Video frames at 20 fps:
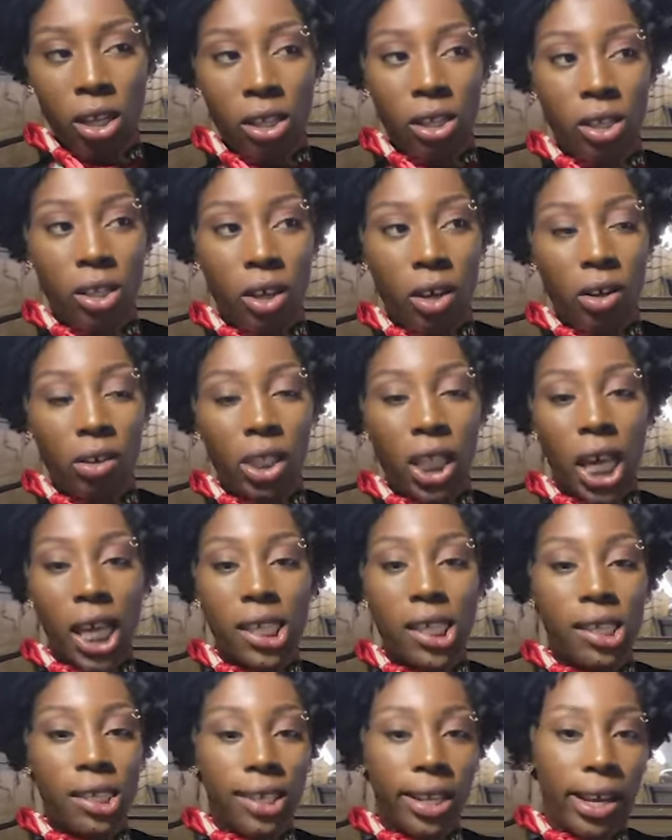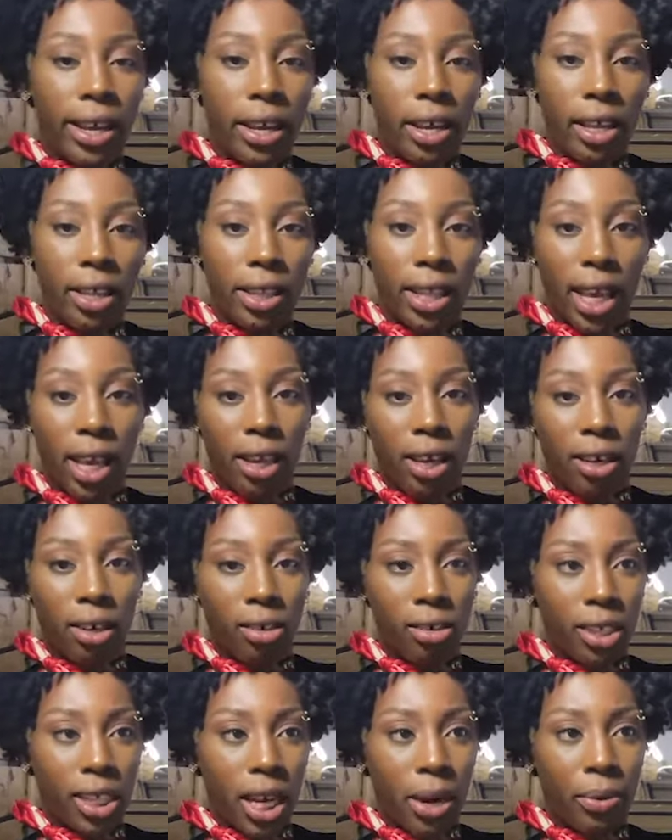So that saying that
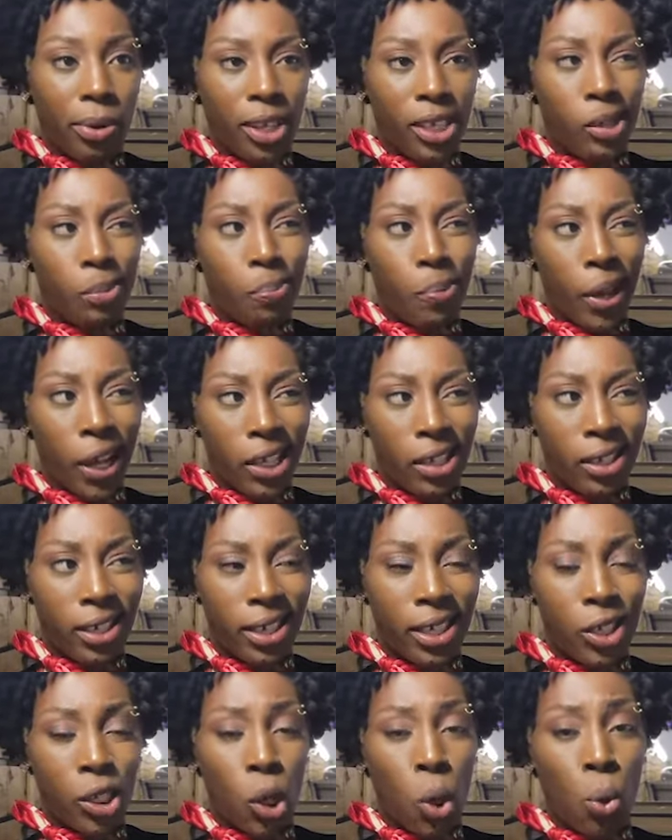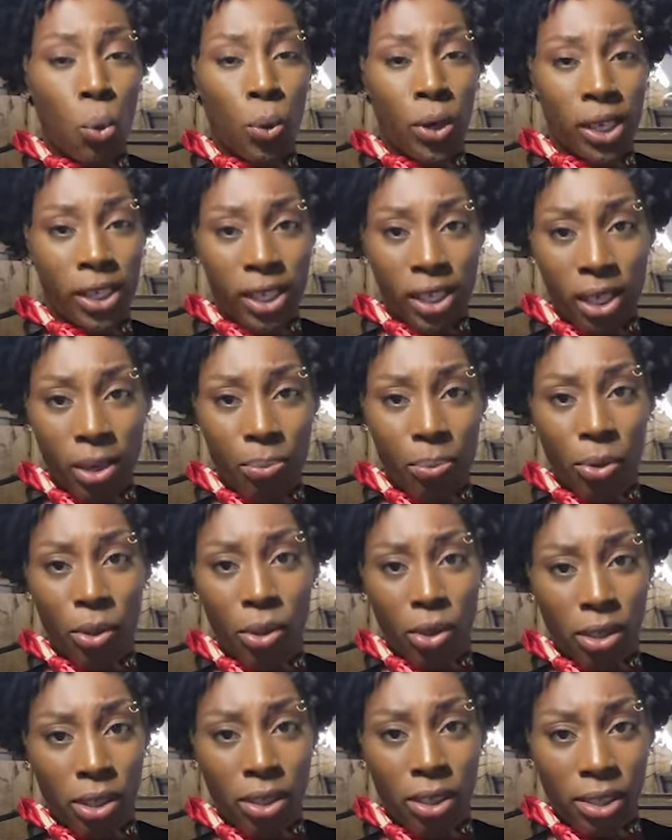goes that respect is
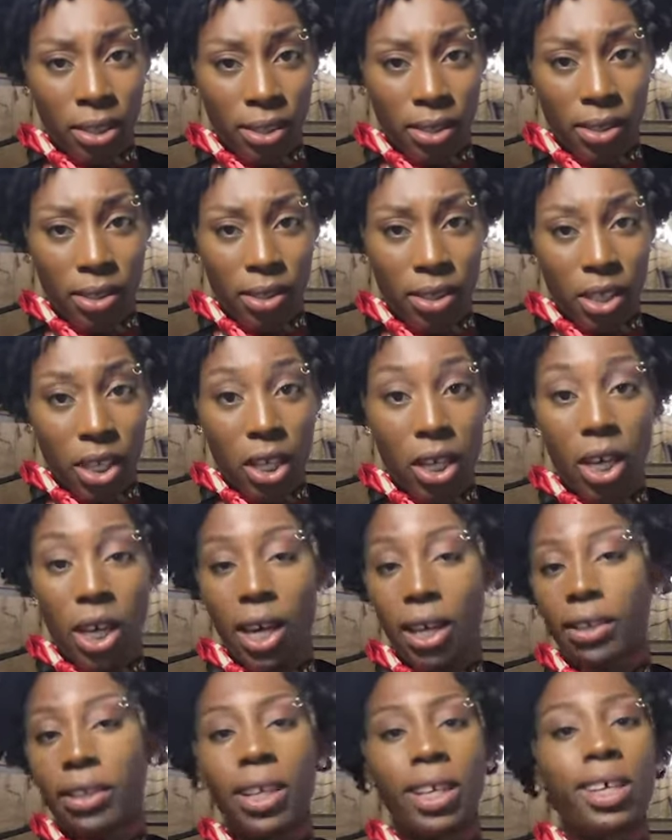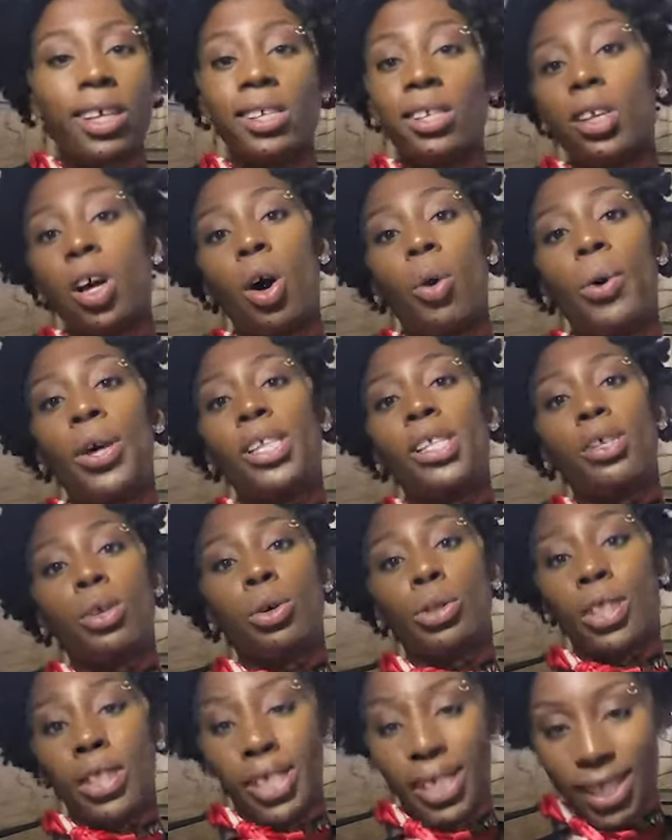reciprocal, I think it's always
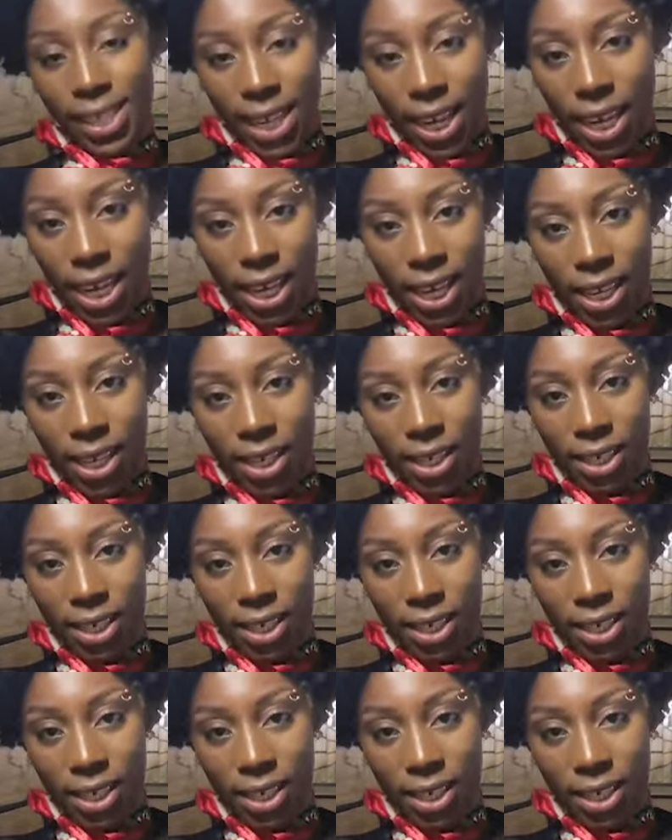going to stand.